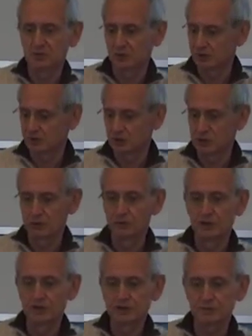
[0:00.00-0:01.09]
of or
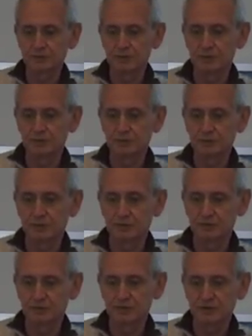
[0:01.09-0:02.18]

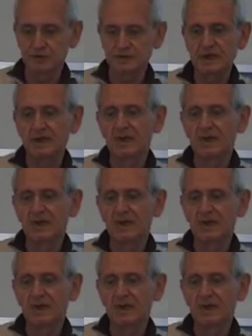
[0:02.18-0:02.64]
beneficiaries.